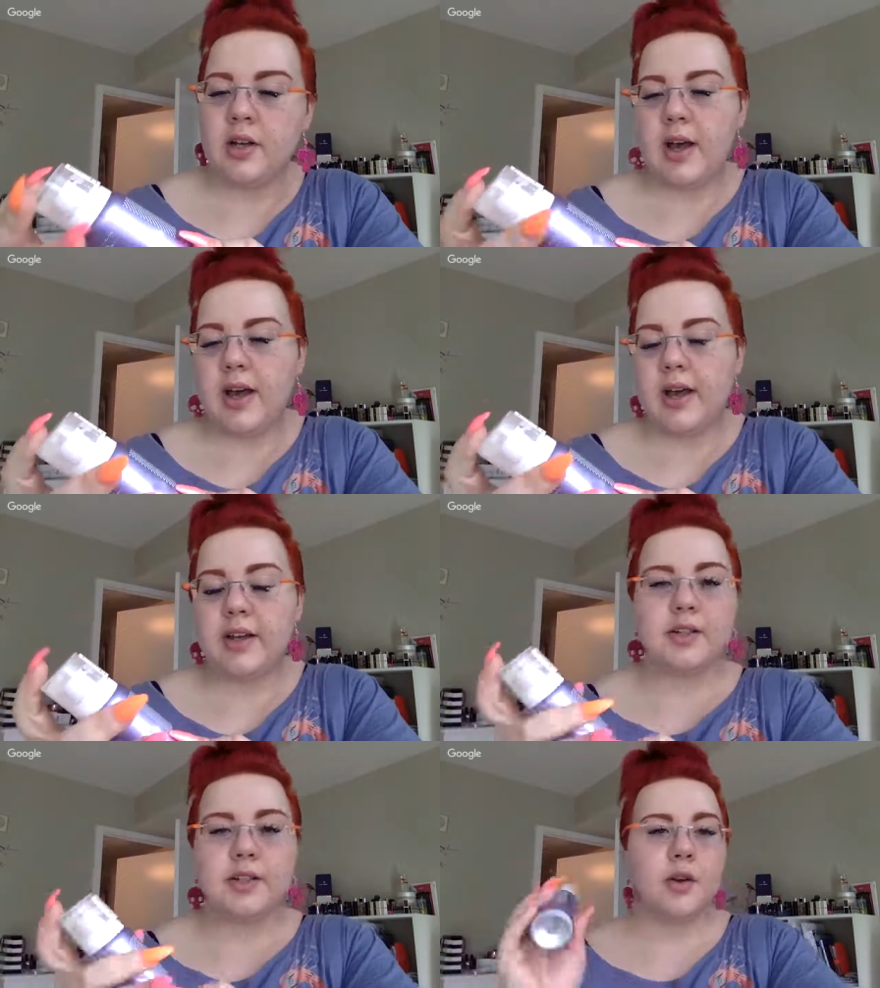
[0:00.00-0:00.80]

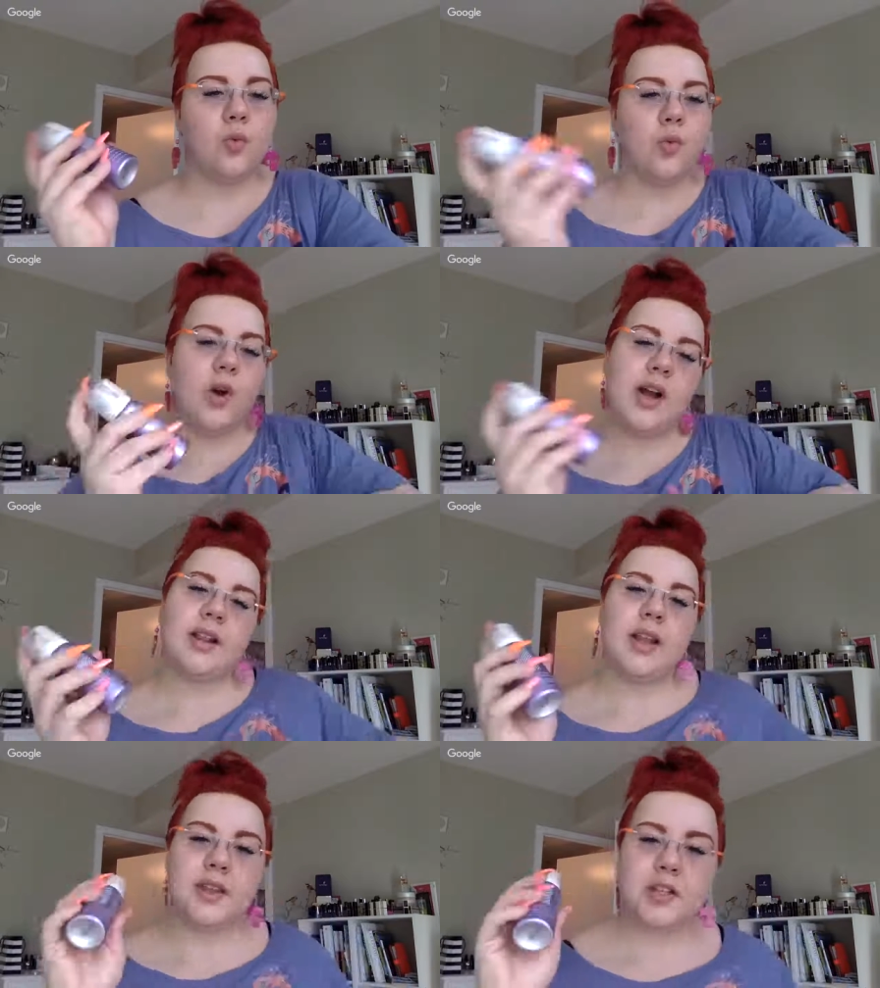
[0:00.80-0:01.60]
And why I
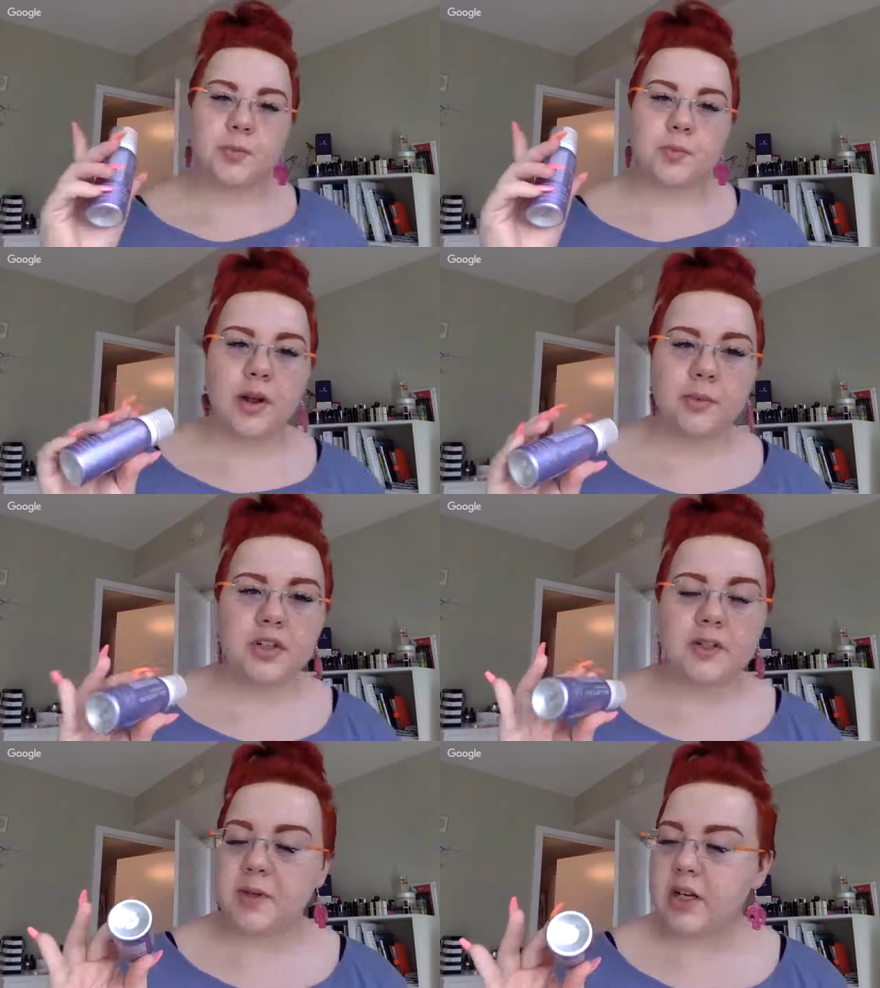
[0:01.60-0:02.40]
like this
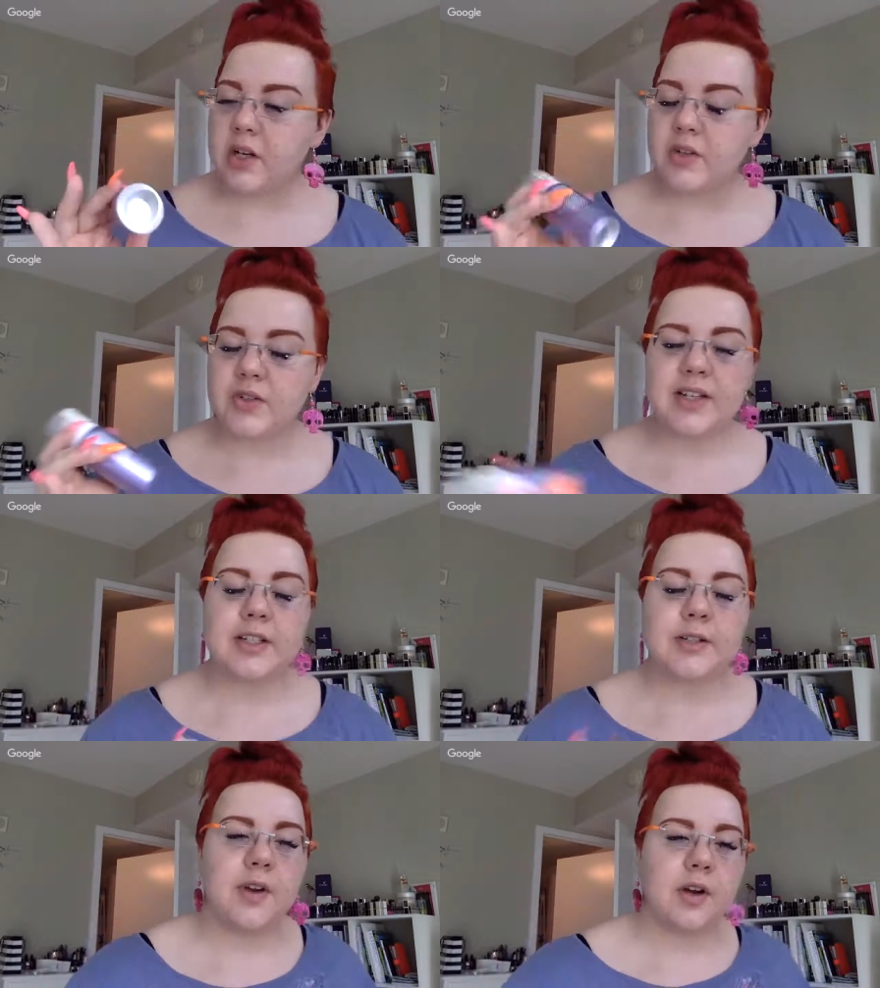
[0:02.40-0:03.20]
primer is because
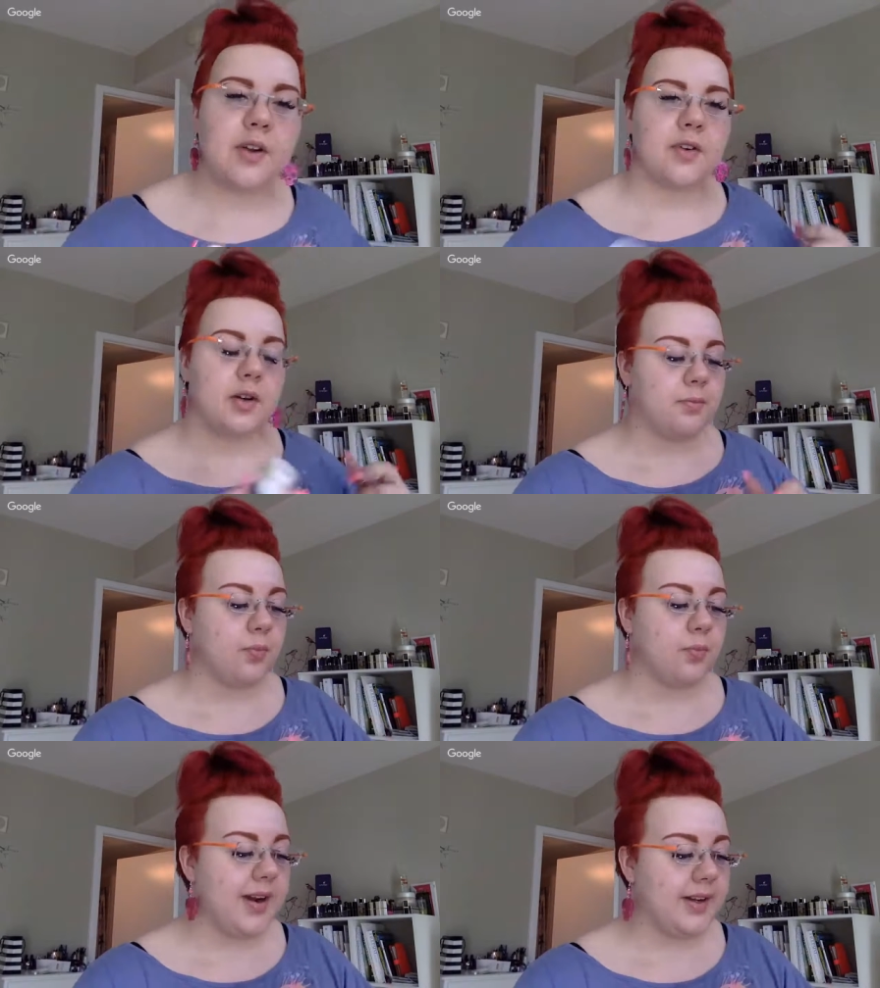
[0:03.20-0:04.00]
it's very, very
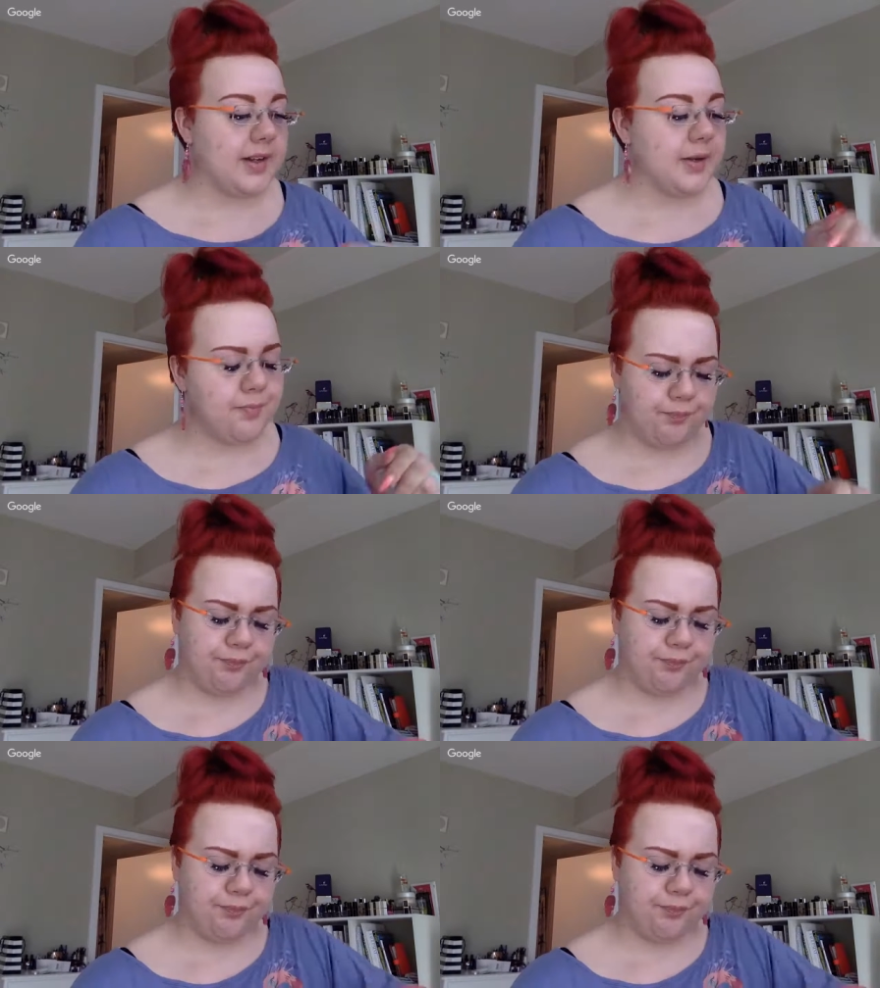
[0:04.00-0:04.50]
brightening.